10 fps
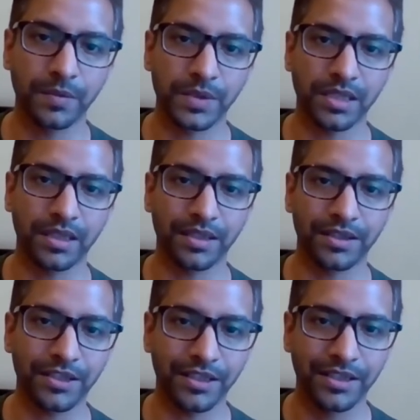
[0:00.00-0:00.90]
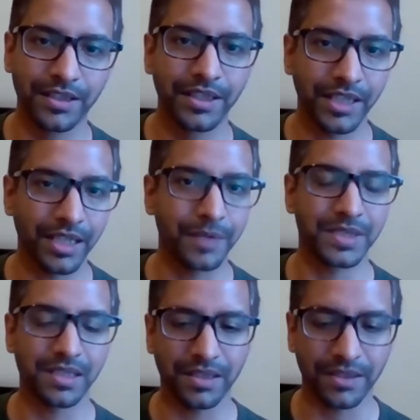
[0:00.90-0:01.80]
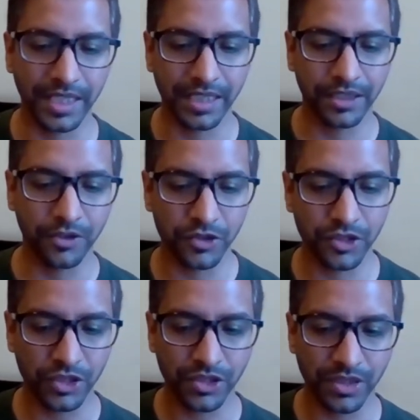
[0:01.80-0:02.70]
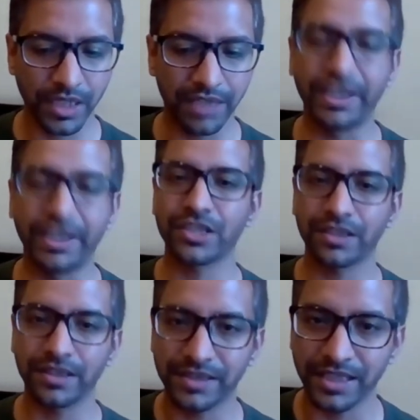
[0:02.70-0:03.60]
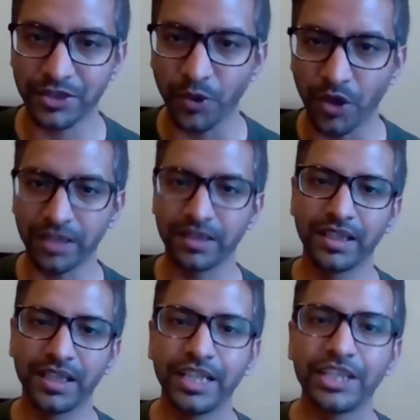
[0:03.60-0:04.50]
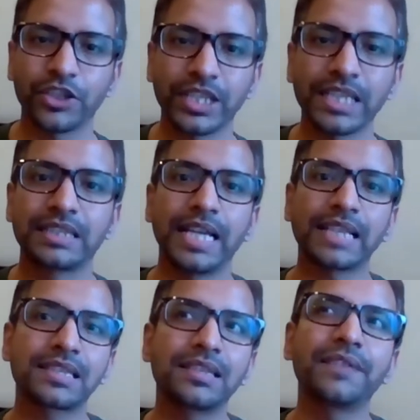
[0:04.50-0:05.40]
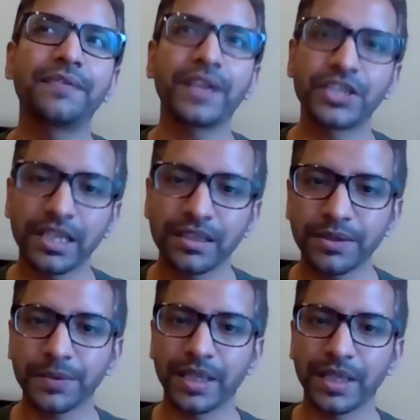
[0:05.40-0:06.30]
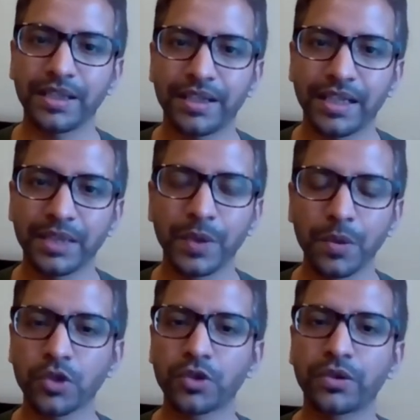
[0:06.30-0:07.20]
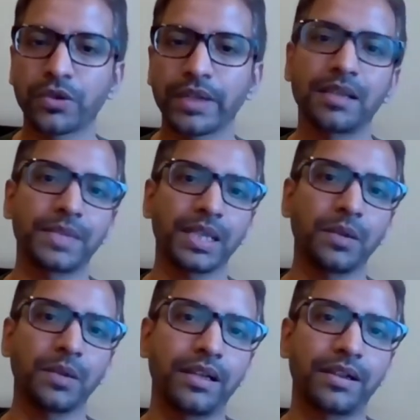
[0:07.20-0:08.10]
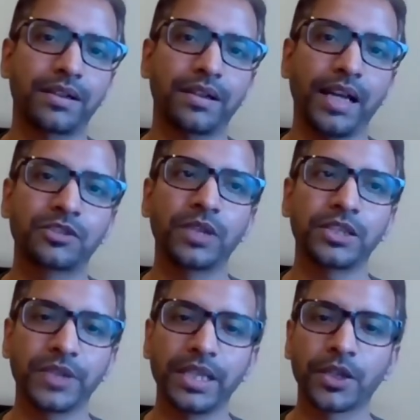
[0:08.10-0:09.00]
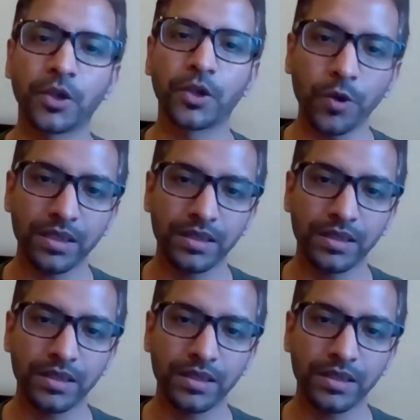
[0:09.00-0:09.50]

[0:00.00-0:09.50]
which are like, you know, adventurous and so on. So I think that's the differentiator, where I think we want to create something where as soon as you hear Coke,